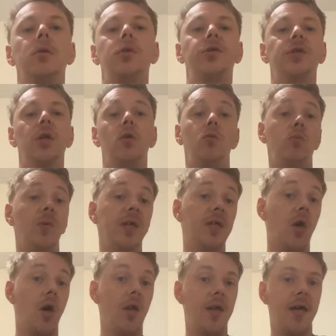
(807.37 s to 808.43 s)
So we
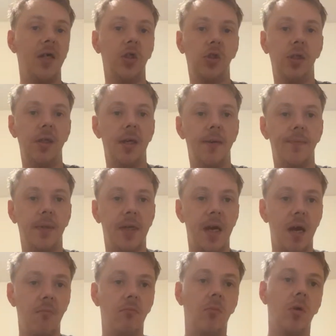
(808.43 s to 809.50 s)
can't actually have the
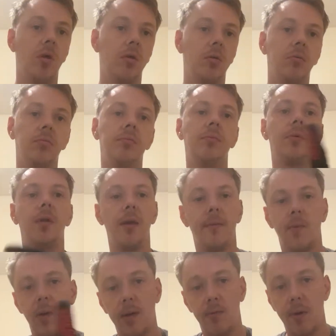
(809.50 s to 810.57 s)
camera the other
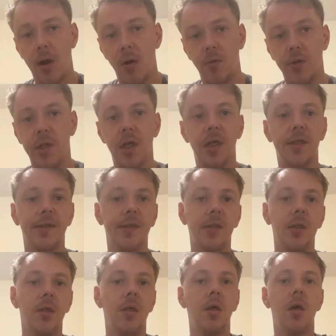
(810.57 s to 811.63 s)
way around yet
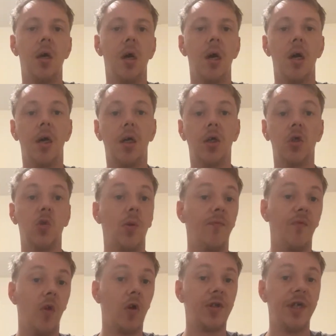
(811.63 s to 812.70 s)
because we've
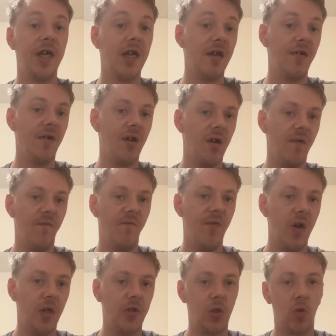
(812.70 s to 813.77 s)
locked it in at
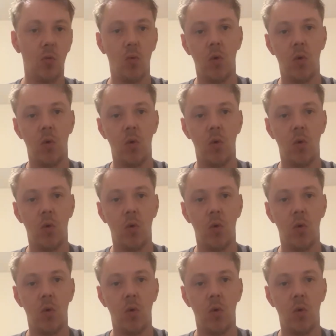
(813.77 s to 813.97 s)
vertical.